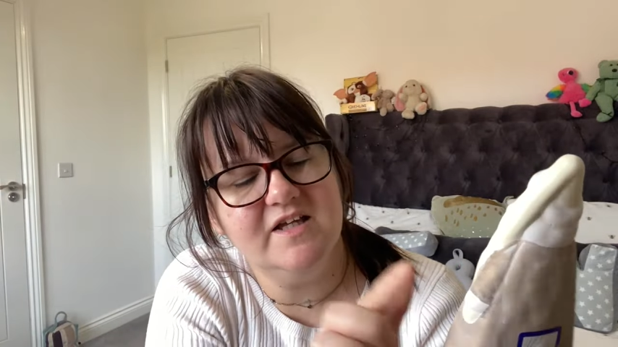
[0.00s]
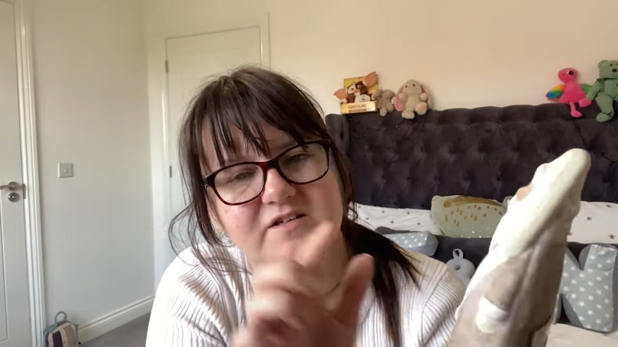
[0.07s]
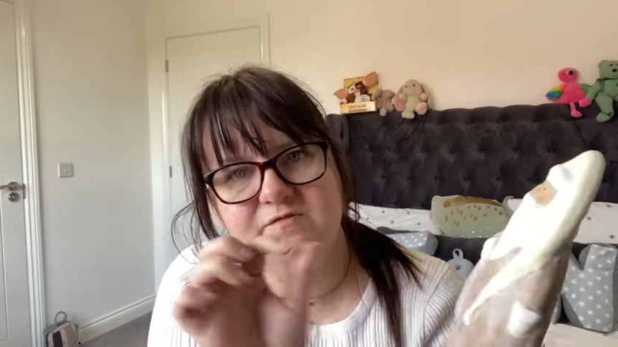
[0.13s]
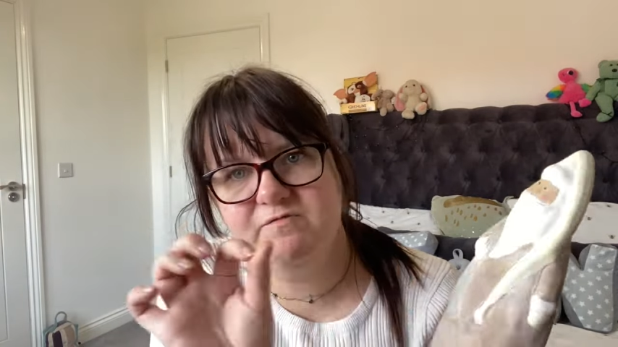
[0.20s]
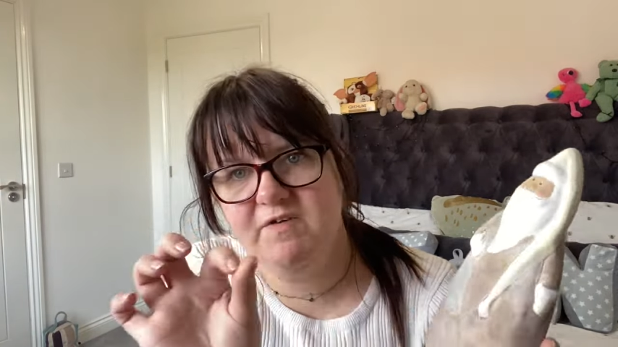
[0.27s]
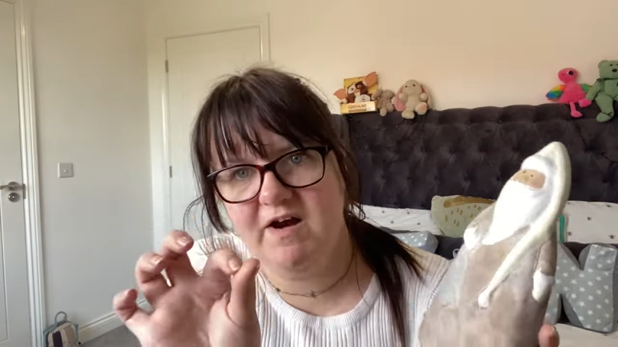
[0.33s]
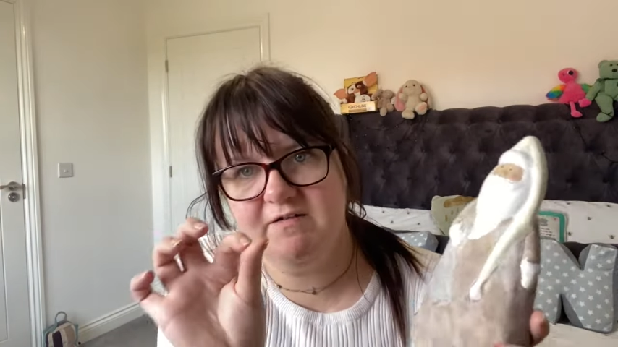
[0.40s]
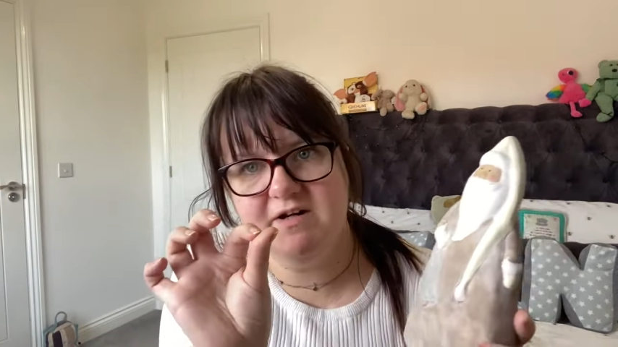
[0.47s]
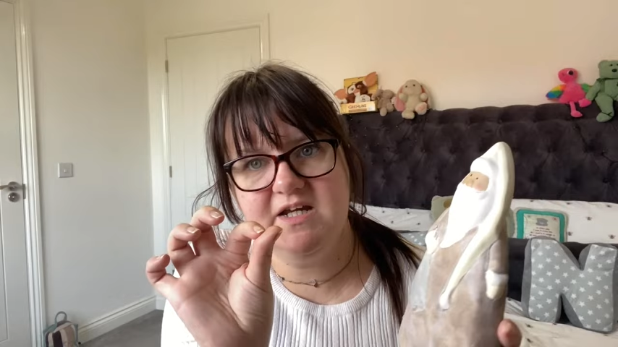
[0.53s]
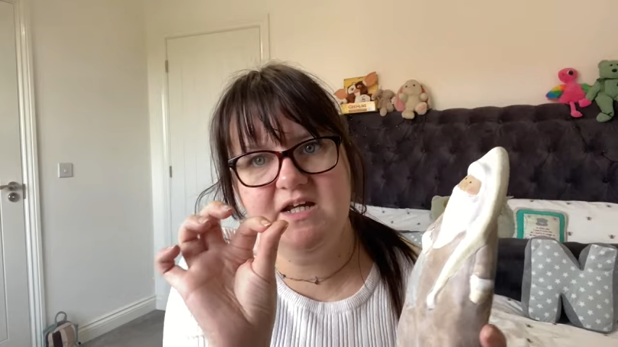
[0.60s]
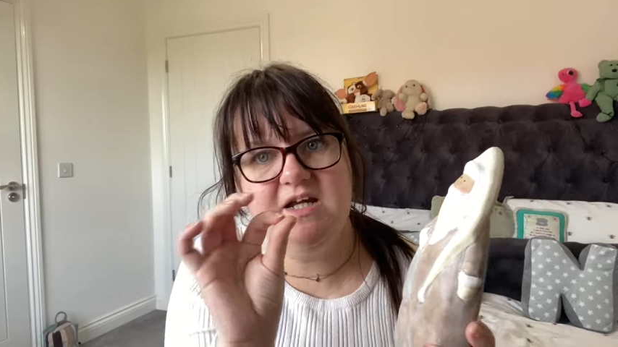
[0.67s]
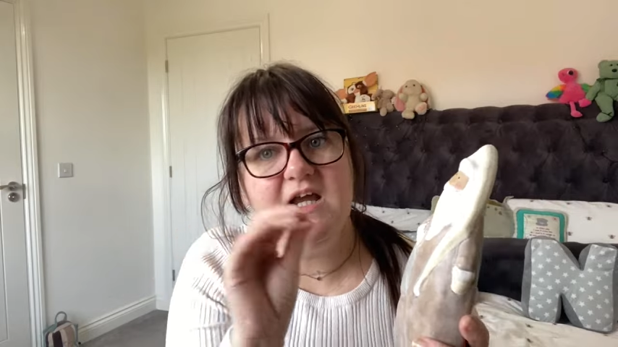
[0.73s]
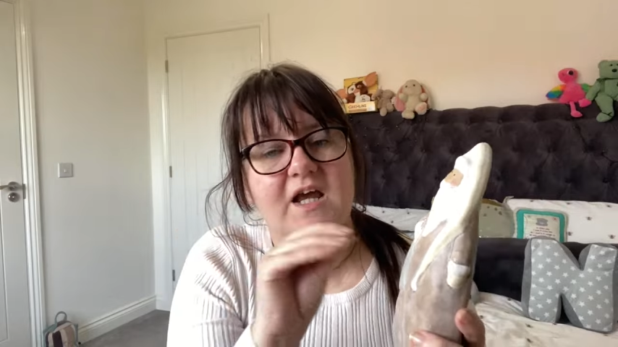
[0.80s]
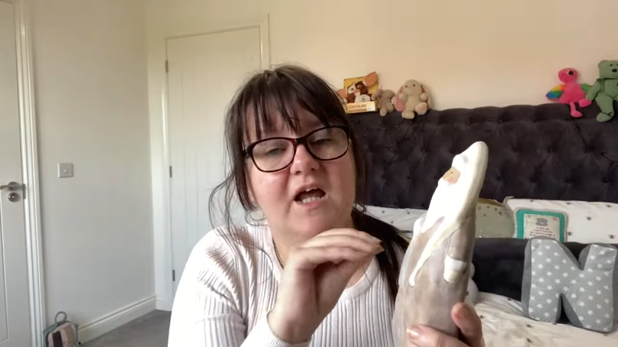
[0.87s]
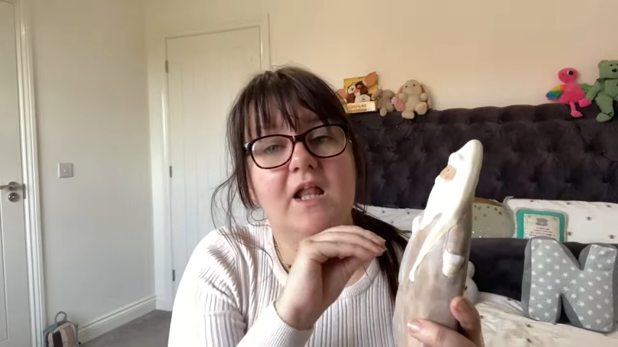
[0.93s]
it's
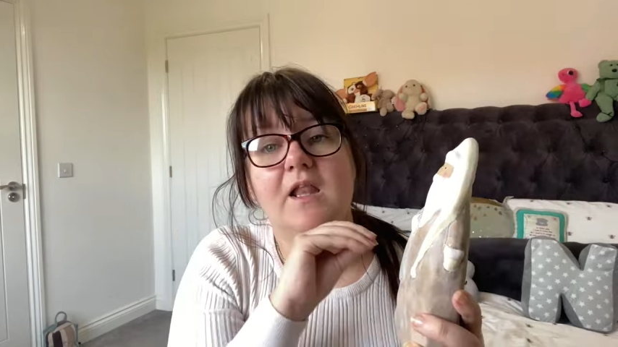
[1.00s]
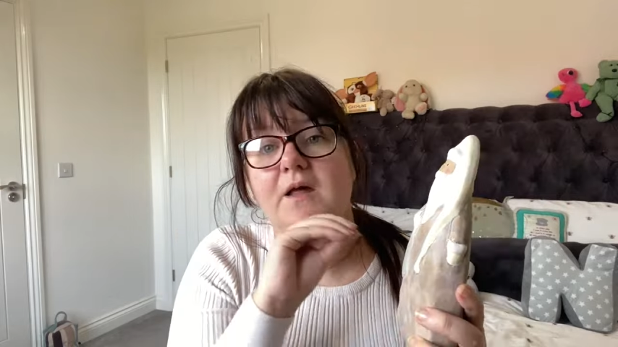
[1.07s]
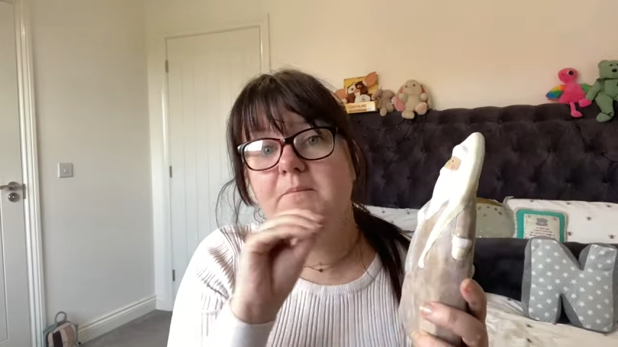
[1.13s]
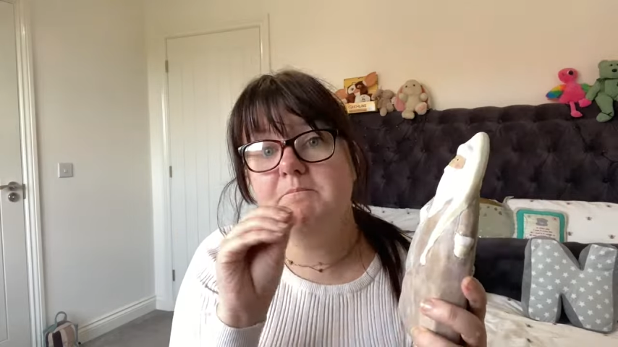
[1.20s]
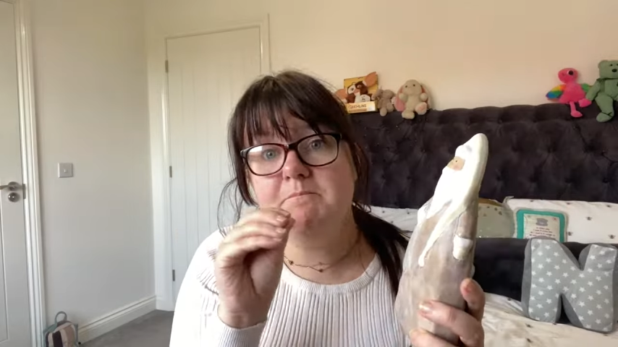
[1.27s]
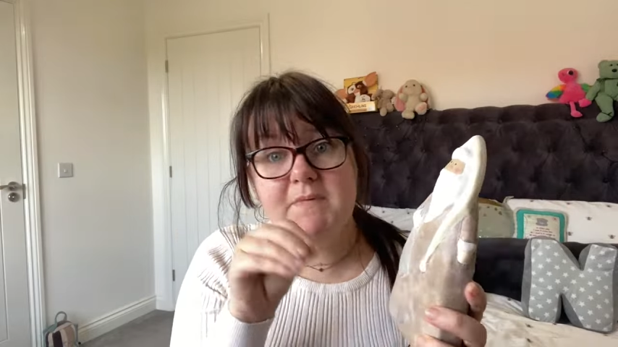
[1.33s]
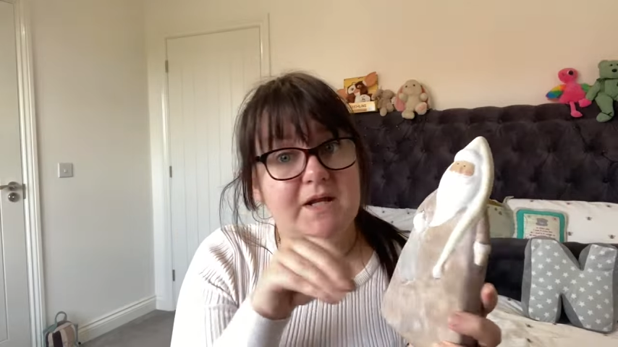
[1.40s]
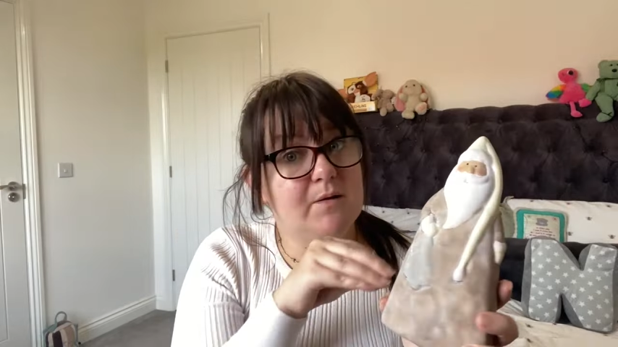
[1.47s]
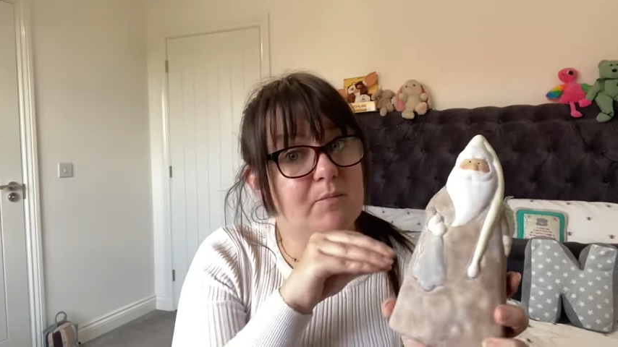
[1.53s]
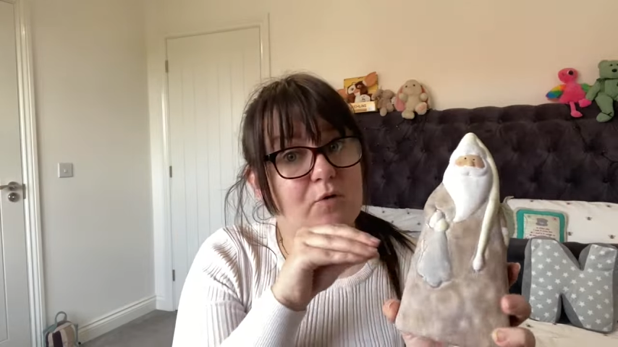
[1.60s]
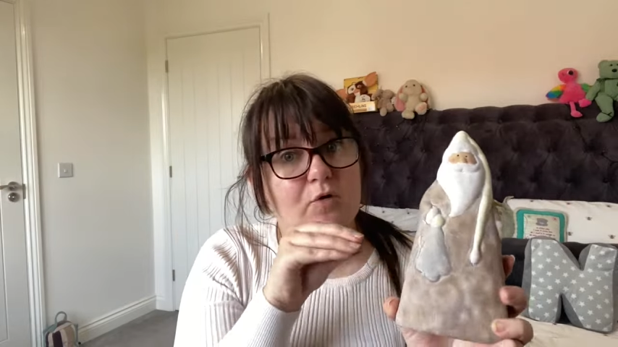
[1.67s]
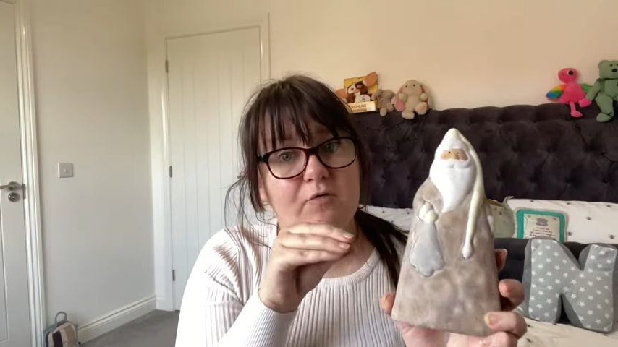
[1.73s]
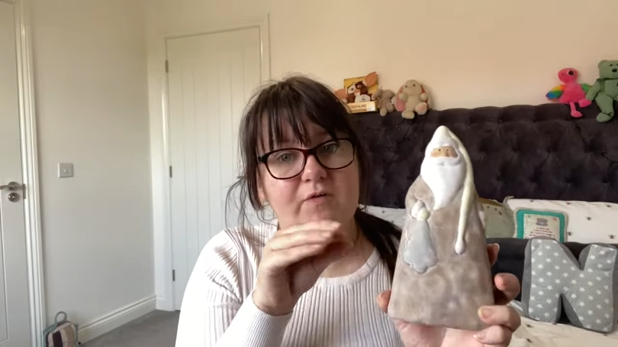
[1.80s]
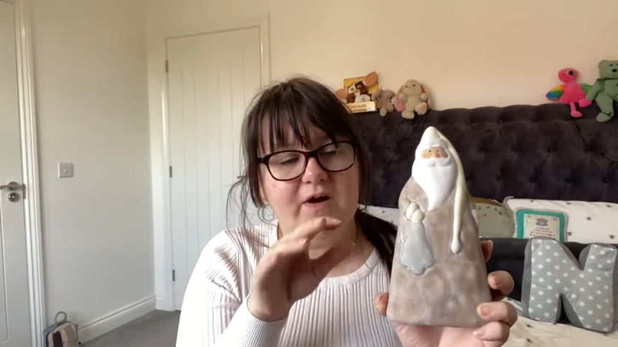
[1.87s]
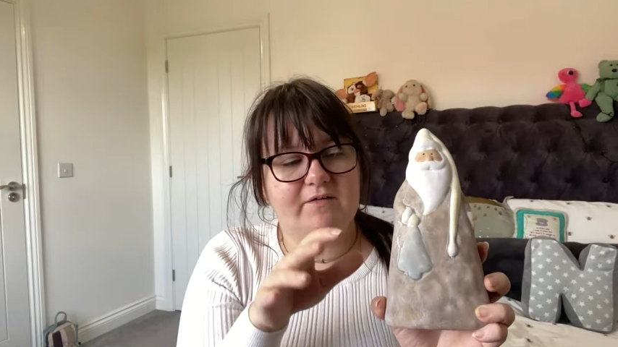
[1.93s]
very like
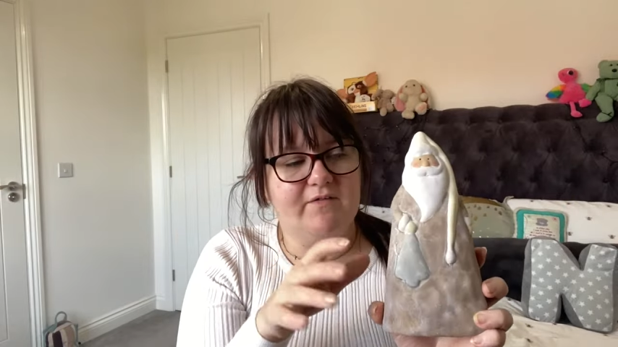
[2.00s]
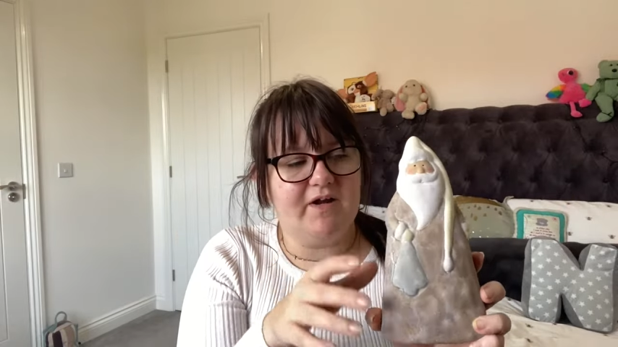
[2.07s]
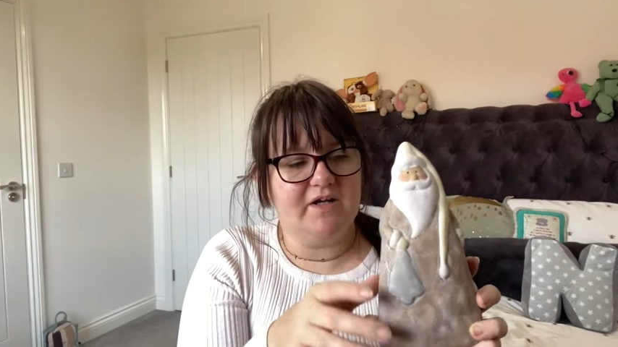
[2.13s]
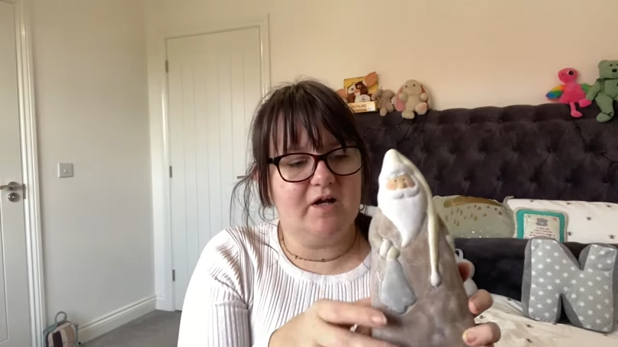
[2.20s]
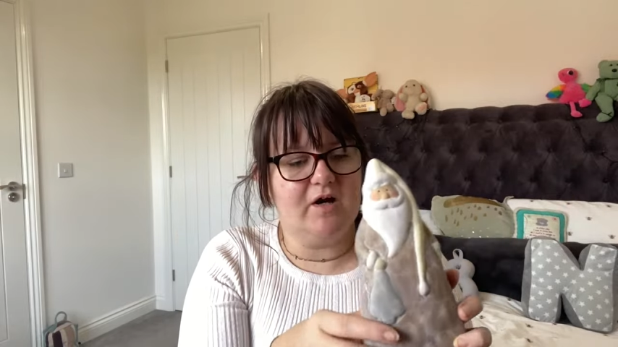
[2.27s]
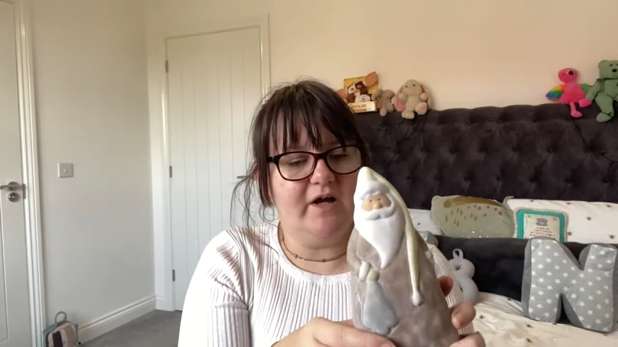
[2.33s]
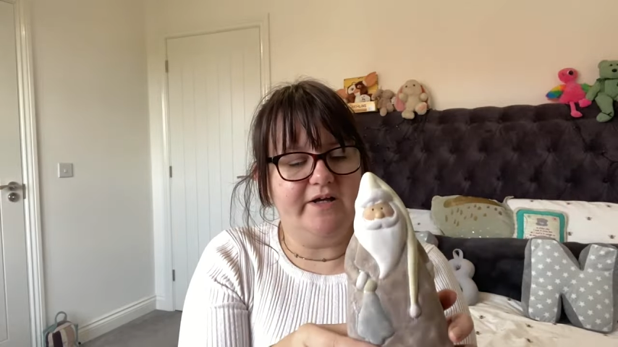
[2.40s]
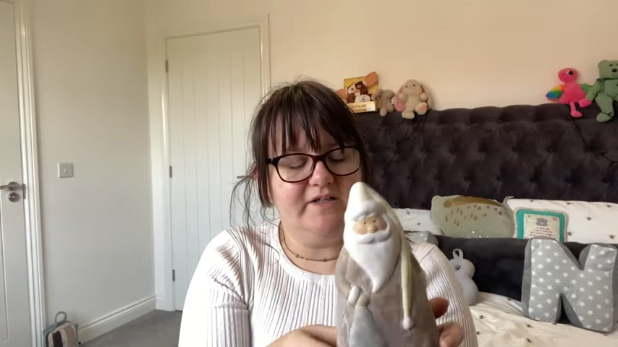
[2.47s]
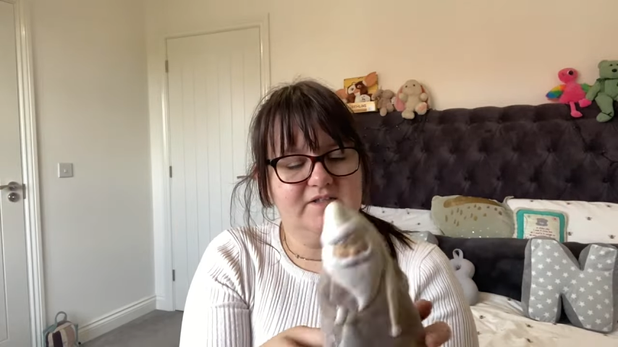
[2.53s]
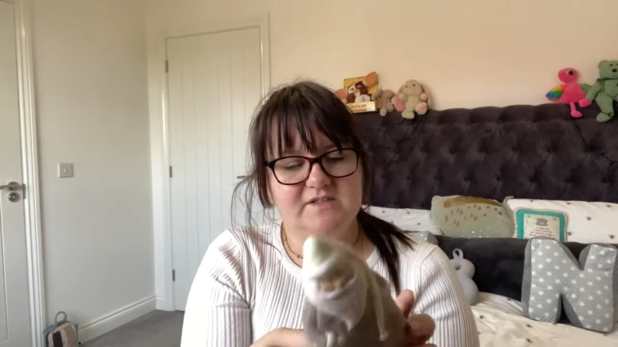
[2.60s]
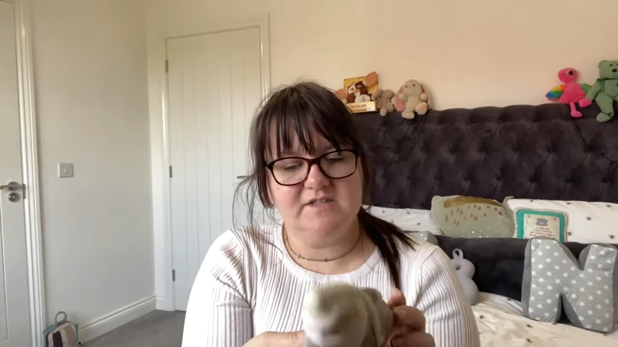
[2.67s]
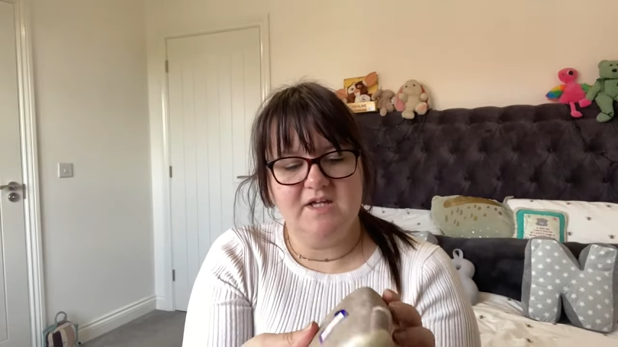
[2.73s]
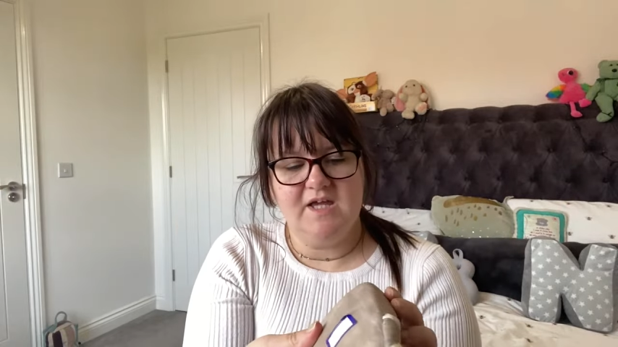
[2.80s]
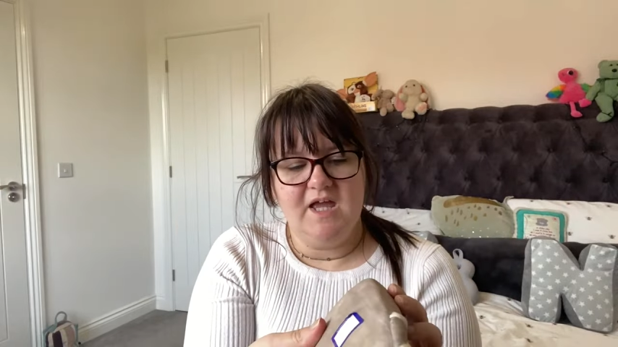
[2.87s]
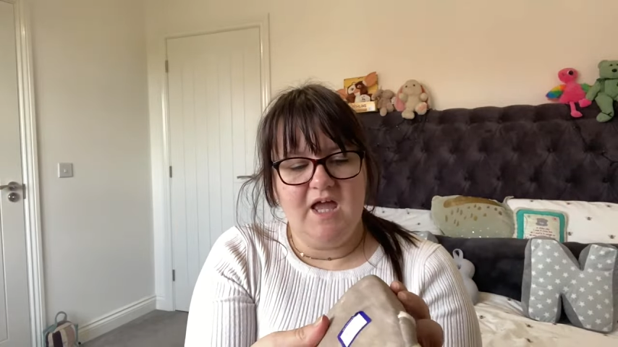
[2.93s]
minimal, very, very
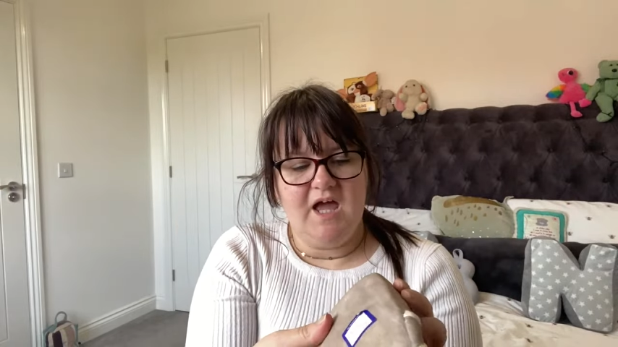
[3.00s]
nice.